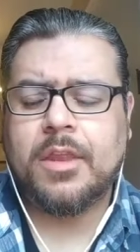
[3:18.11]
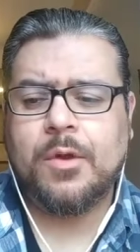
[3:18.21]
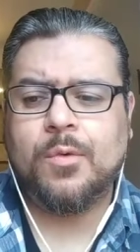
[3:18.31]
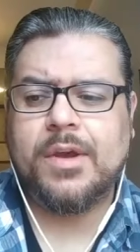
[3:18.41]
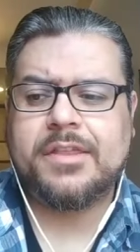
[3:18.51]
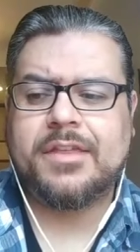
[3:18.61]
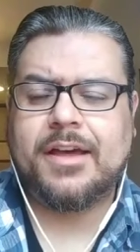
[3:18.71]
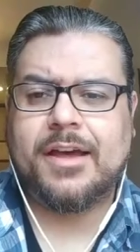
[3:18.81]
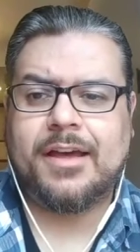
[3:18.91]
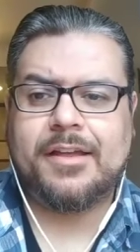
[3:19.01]
with
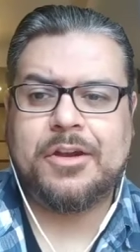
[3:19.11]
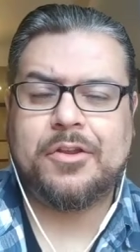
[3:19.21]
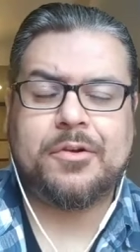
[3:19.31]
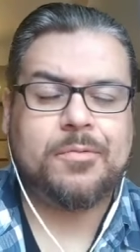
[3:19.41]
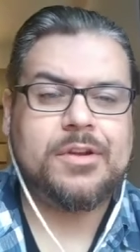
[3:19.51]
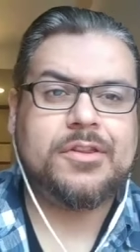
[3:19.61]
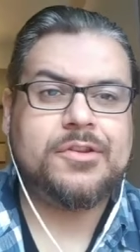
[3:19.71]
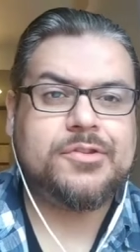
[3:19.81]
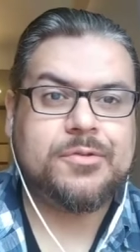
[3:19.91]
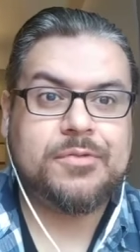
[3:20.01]
uh, you know the the
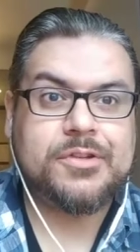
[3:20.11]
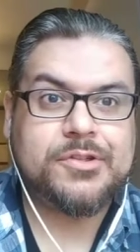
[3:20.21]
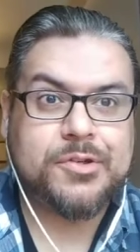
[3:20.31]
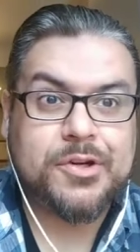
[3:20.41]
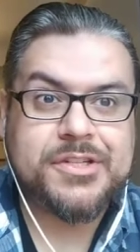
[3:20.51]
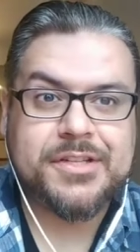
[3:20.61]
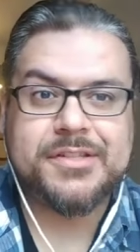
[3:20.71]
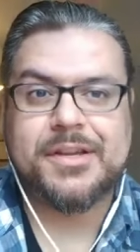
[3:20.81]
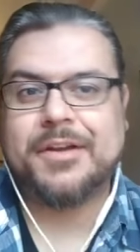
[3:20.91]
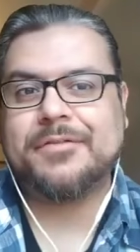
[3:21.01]

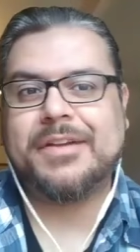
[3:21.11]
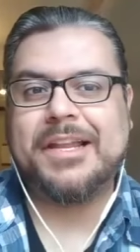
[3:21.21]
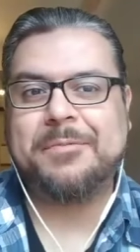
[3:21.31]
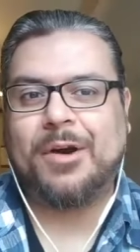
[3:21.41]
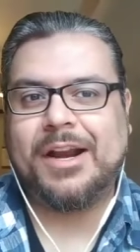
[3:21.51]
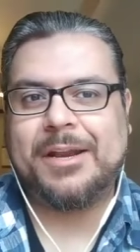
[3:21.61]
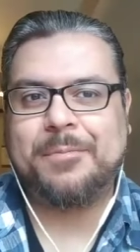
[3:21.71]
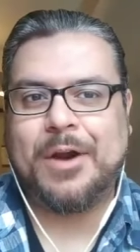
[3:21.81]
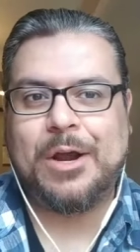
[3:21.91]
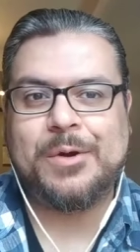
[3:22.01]
resurgence of Elite Marketing
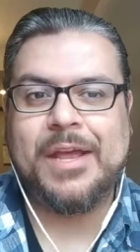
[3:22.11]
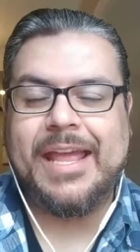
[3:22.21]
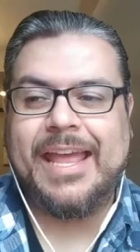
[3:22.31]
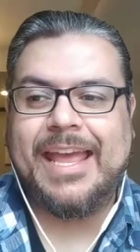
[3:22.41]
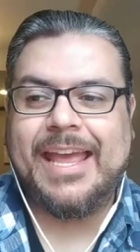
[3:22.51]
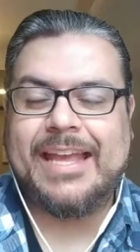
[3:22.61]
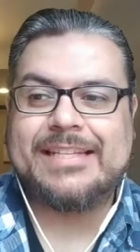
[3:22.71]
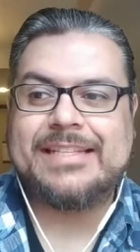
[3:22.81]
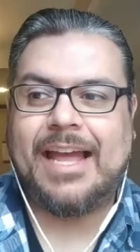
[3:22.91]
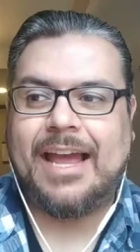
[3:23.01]
Pro
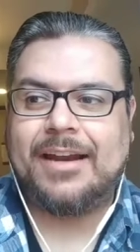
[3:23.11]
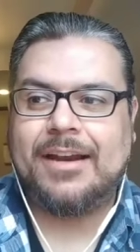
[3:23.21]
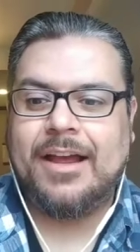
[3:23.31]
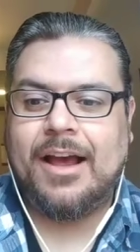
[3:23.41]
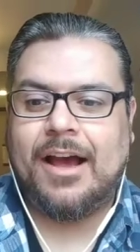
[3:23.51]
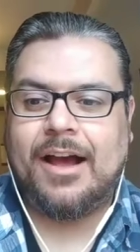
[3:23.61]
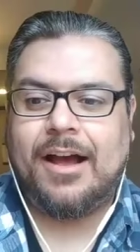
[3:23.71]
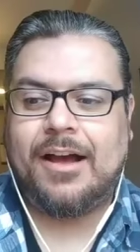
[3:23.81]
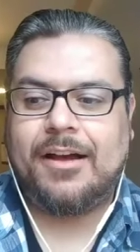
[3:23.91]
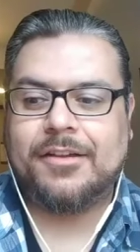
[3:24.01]
is that
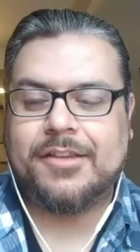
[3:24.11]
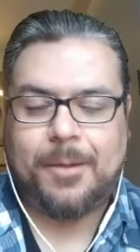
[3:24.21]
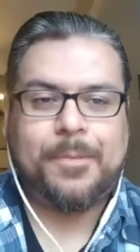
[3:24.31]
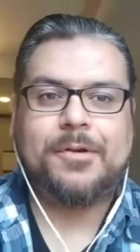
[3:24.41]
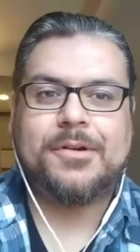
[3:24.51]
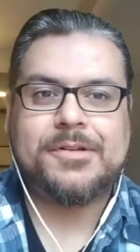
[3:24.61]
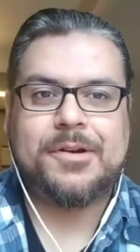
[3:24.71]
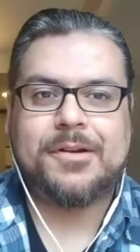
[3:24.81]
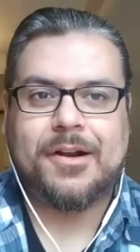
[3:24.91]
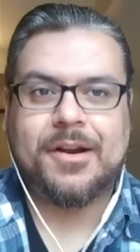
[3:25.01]
uh, top earners
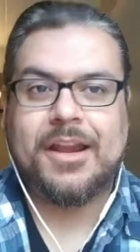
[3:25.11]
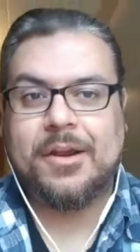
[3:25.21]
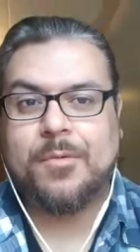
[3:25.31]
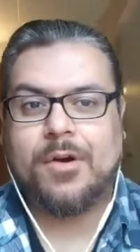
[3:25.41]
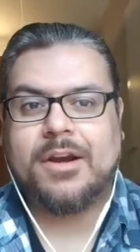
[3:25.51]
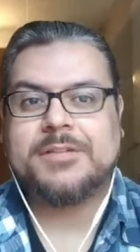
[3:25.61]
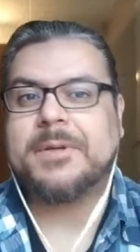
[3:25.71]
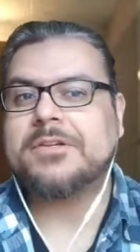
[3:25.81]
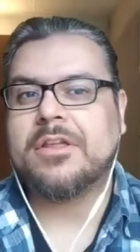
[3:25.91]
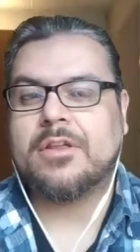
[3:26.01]
are, are getting worried,
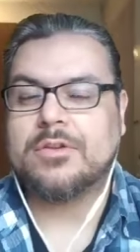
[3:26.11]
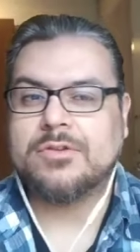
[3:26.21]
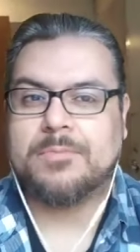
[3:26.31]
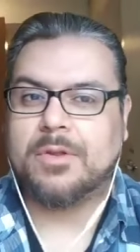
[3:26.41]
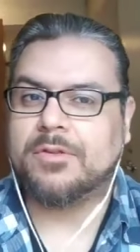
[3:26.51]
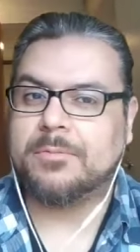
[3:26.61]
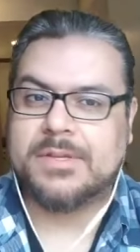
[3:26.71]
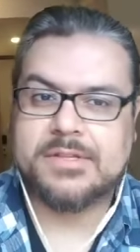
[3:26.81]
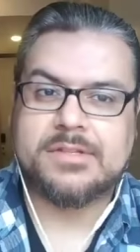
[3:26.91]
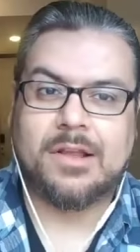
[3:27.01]
especially those who built their
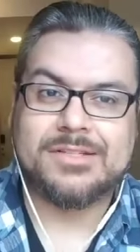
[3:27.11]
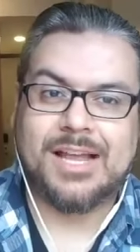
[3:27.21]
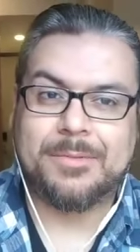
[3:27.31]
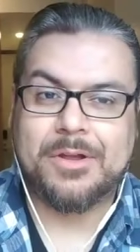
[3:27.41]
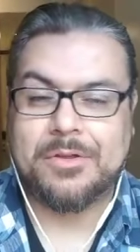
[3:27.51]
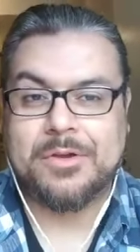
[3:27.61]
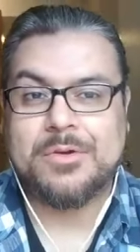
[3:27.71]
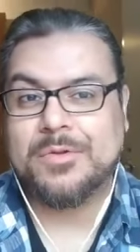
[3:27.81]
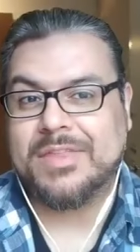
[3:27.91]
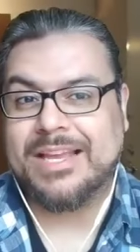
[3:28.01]
business a long time ago. The
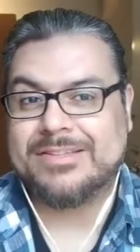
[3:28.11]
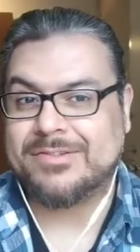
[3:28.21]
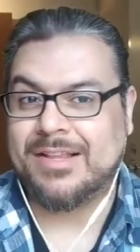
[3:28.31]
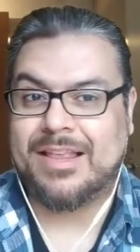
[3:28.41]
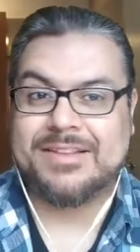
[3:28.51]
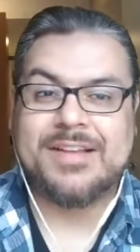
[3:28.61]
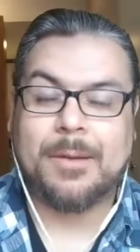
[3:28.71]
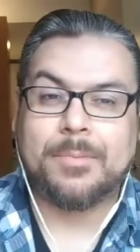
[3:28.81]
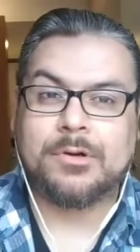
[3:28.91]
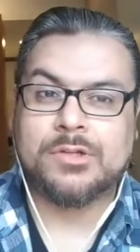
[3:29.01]
cool thing is there's a lot of
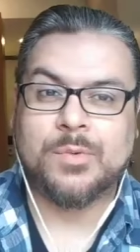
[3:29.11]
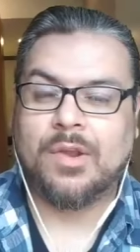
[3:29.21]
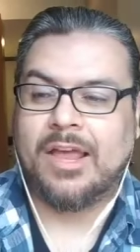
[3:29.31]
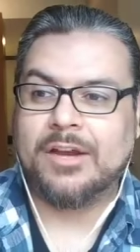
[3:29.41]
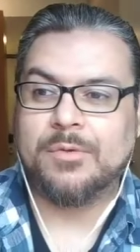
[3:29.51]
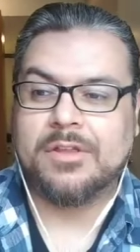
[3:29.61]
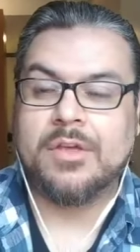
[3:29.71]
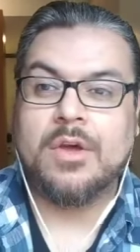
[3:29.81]
top earners we're aligned with